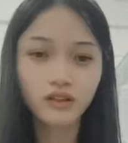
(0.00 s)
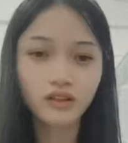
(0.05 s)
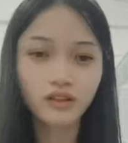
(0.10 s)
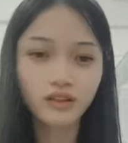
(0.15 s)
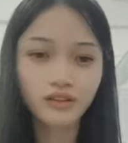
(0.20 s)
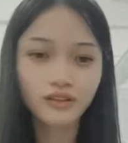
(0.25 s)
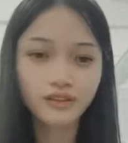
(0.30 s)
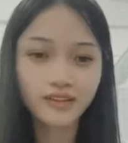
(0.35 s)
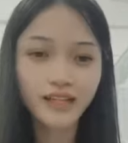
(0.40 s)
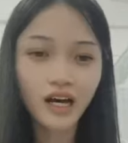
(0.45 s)

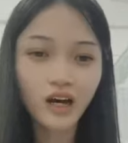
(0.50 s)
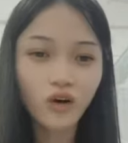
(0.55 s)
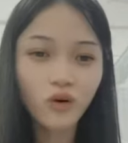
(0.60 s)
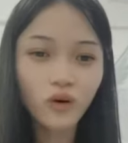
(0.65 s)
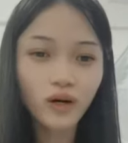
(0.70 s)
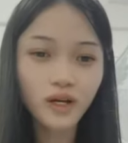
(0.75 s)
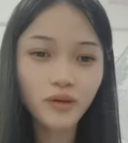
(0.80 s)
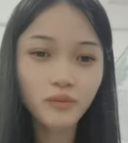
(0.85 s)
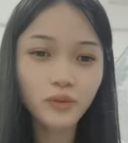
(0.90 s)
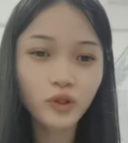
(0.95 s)
And
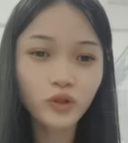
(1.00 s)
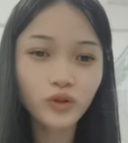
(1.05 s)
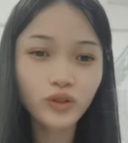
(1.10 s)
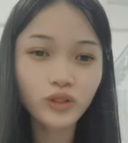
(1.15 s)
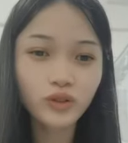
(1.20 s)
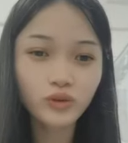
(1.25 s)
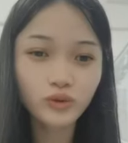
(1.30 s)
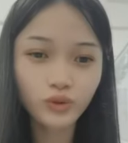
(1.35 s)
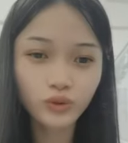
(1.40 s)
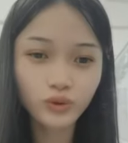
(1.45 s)
now I'm
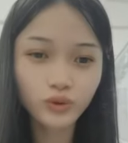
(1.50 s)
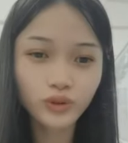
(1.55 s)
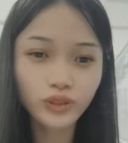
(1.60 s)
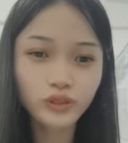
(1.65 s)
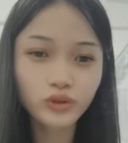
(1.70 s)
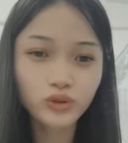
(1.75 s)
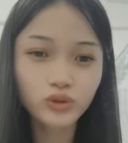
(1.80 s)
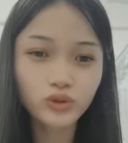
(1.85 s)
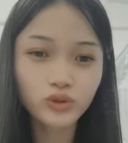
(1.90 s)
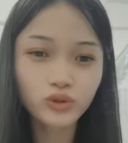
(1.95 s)
going to
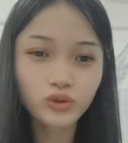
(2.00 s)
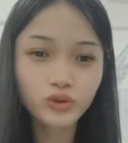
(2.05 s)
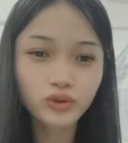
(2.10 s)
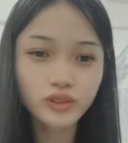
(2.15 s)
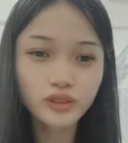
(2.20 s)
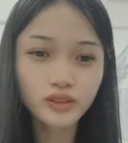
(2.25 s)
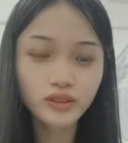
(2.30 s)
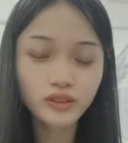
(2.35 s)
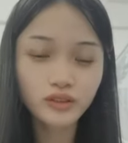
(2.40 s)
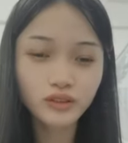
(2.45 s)

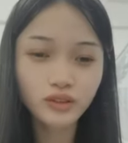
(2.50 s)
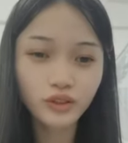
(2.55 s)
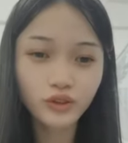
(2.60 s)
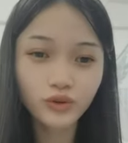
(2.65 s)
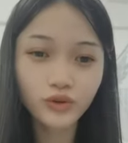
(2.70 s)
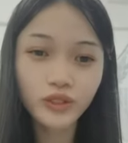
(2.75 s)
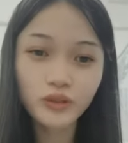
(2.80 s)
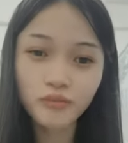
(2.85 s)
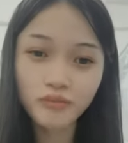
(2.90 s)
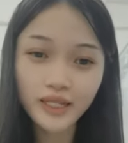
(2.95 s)
introduce a
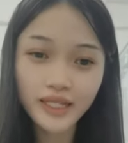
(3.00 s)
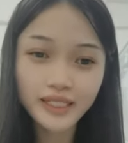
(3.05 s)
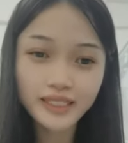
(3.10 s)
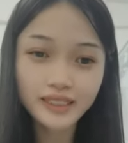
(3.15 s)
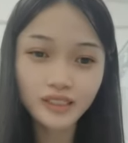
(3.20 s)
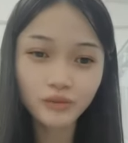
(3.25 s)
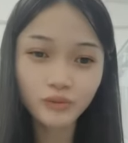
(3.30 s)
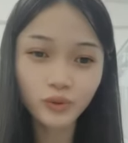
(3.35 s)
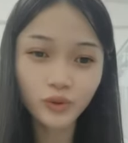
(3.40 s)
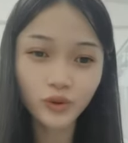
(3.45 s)
new
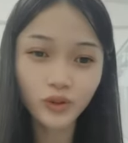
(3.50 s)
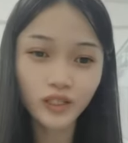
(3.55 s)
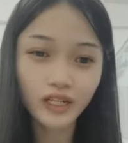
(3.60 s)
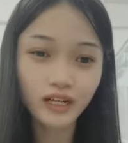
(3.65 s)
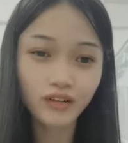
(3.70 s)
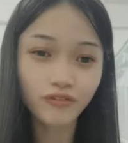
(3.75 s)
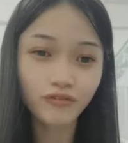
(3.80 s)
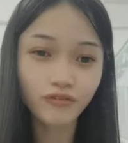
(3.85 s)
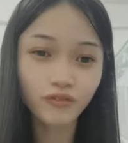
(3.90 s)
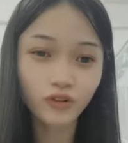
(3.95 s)
amazing
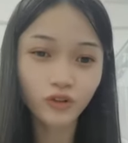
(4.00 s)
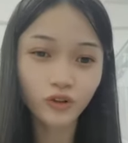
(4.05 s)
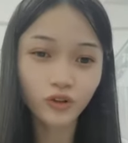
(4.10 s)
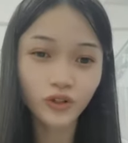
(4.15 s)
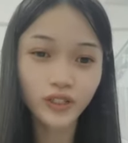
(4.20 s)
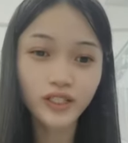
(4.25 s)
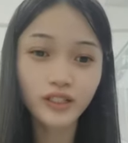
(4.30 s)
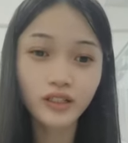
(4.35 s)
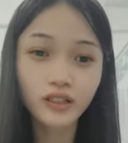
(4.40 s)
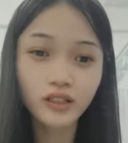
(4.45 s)
product
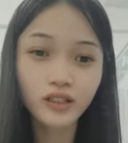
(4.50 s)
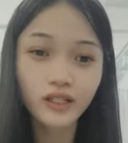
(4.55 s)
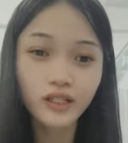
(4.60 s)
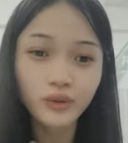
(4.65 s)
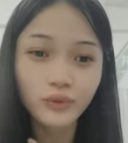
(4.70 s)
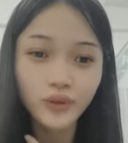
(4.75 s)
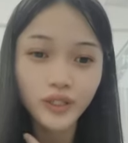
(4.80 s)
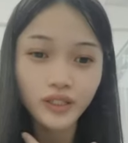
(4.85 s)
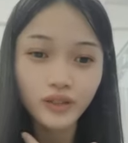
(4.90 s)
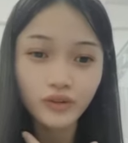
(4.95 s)
for
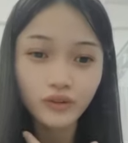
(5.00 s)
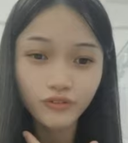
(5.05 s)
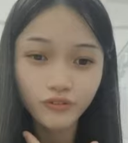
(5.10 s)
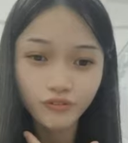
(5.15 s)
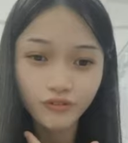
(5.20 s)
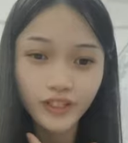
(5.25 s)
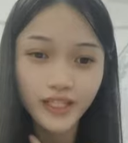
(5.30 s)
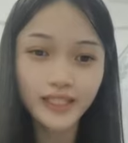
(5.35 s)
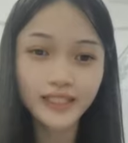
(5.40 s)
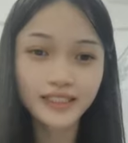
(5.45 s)
clearing your
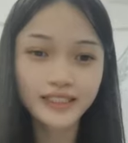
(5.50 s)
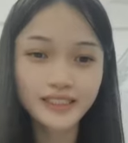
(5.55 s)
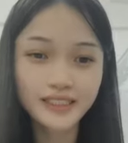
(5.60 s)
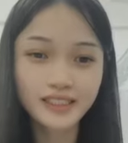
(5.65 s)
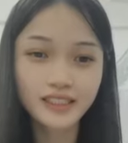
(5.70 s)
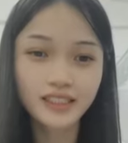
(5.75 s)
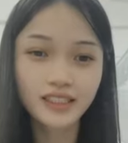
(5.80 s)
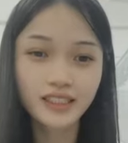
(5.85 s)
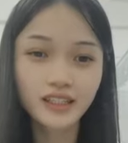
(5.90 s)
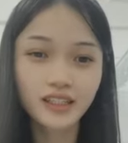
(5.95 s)

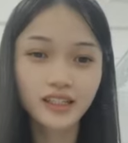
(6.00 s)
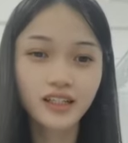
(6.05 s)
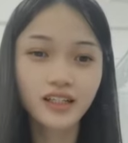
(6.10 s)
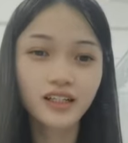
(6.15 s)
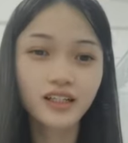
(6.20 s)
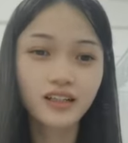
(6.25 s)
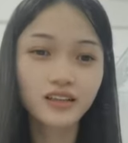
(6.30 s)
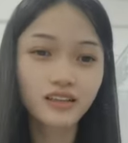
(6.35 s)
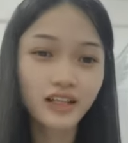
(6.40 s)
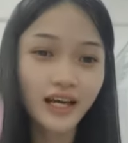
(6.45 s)
face.
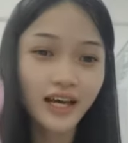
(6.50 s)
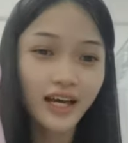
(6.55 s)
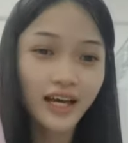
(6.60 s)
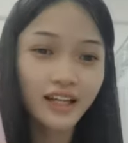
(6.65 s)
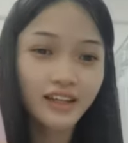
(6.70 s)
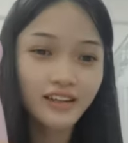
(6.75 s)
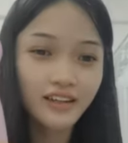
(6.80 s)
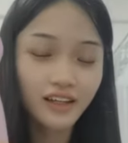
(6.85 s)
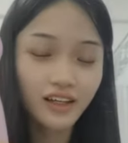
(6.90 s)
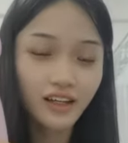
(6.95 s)
The
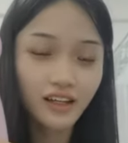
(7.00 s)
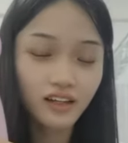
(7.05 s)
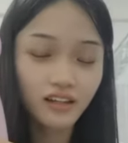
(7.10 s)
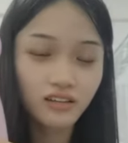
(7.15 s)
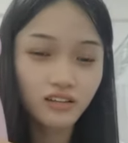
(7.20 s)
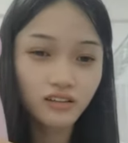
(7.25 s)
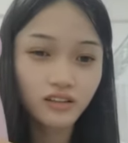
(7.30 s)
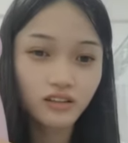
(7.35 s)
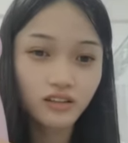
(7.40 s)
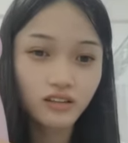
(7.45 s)

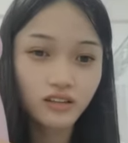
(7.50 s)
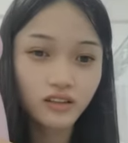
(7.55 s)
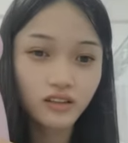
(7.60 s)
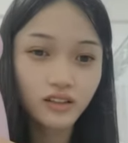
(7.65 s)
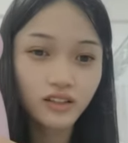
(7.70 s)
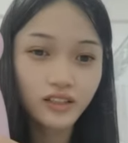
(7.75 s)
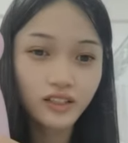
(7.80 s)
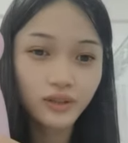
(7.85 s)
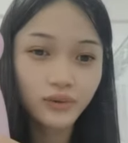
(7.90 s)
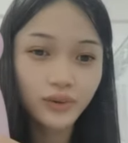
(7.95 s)
handheld
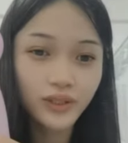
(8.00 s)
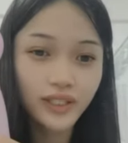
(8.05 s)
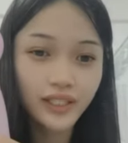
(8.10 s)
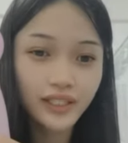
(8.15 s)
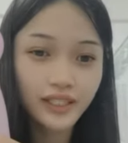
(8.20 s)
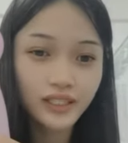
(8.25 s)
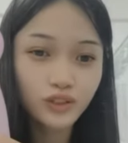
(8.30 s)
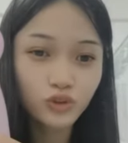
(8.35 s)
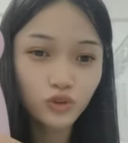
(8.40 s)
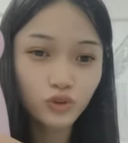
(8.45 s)
clearing
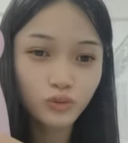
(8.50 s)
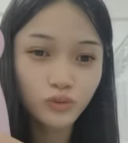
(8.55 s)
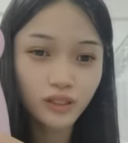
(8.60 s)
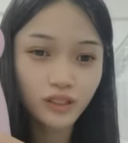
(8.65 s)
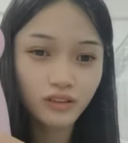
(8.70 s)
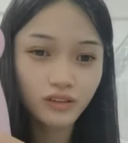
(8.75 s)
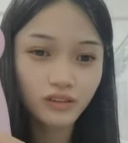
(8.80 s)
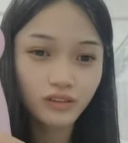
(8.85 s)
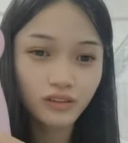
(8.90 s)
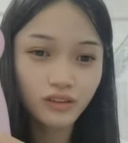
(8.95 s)

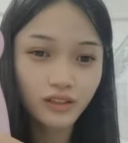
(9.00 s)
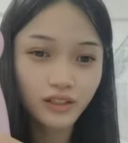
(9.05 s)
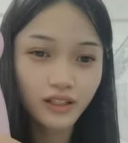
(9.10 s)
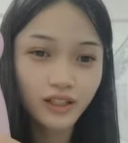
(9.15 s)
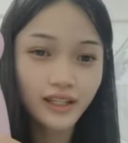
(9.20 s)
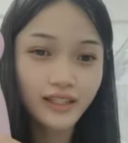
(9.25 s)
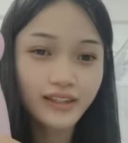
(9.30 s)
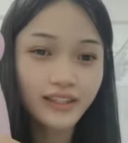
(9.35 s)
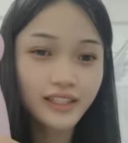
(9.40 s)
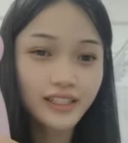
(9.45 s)
instrument.
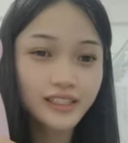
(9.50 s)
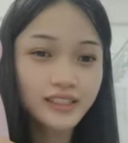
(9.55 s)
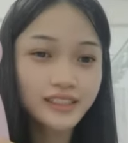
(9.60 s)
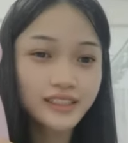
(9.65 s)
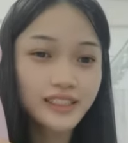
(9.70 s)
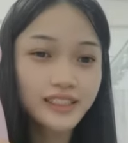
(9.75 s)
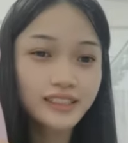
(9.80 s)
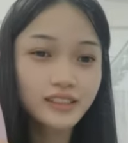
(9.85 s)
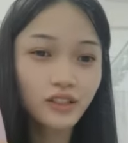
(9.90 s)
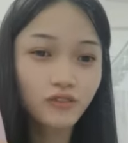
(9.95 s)
It
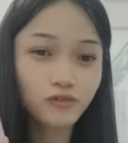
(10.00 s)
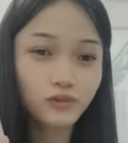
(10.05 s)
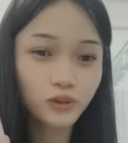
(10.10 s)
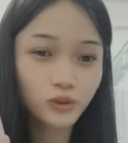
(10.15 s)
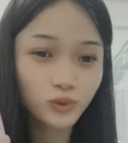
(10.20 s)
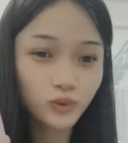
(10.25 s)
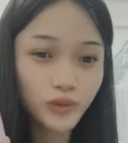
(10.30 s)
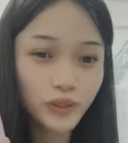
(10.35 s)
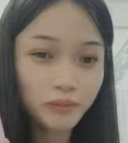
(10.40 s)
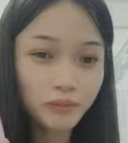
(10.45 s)
consists of
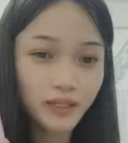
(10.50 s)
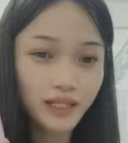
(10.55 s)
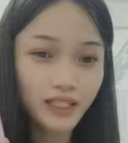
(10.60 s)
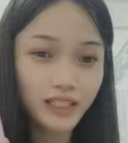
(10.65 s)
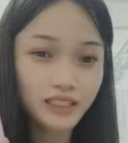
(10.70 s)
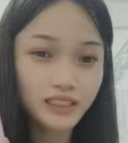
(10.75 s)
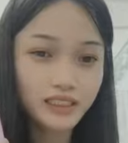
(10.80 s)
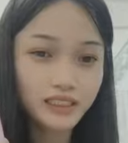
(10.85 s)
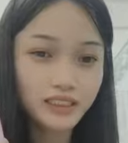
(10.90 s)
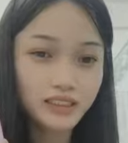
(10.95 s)
three
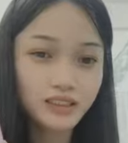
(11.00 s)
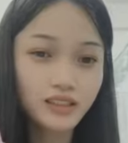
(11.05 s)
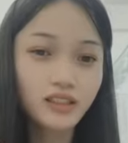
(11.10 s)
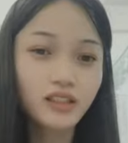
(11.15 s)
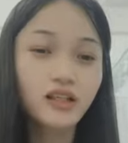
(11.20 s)
parts.